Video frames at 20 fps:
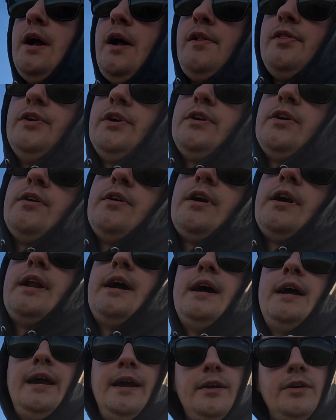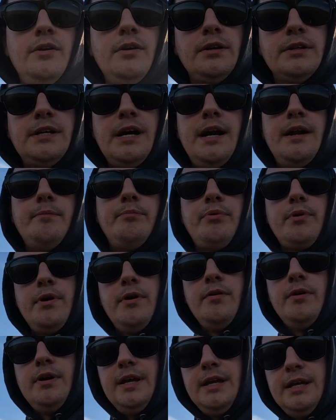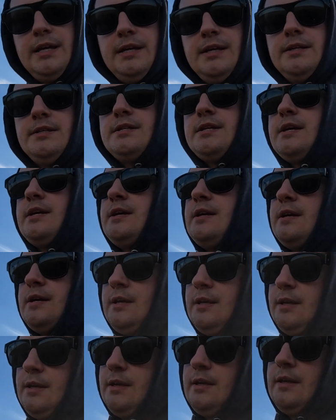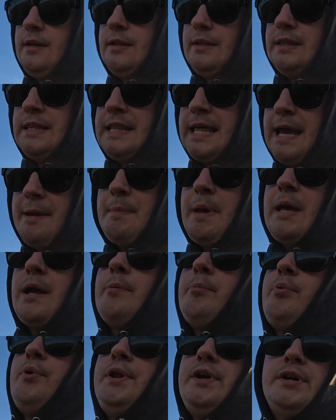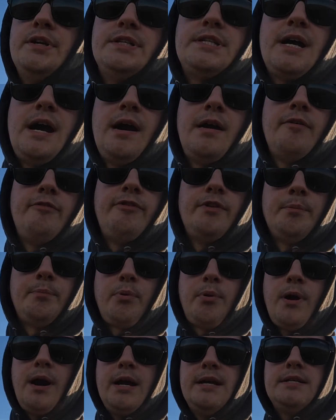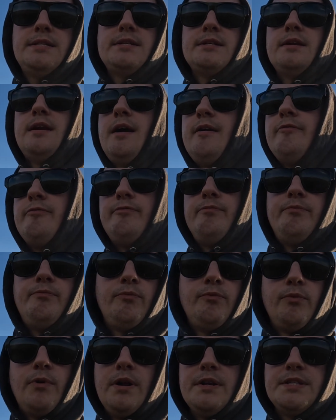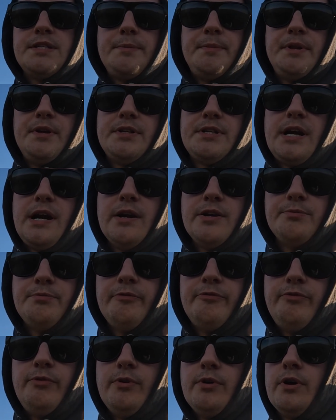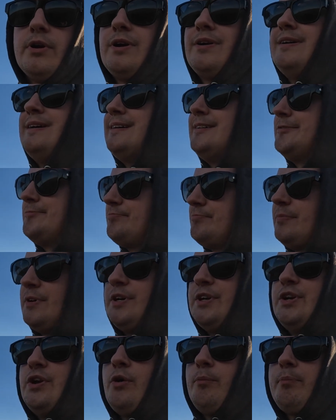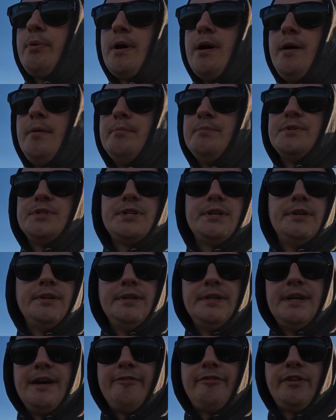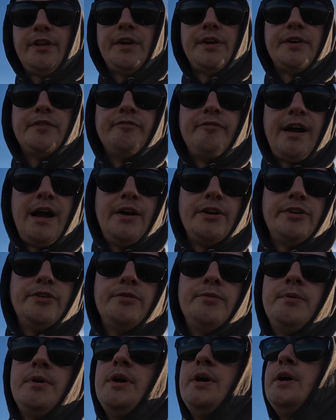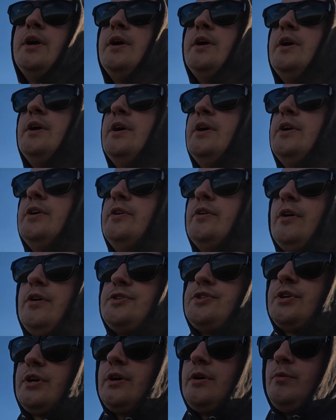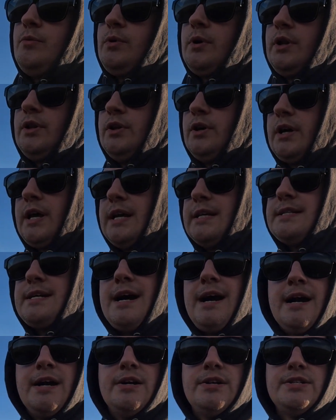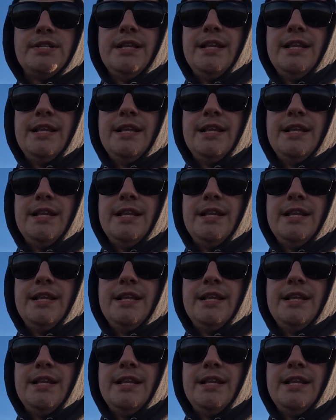the current Hankook Dynapro is, they make a pretty good tire for the price. I've run some of their tires before, no problems, definitely a good value. You're also going to want to look at tires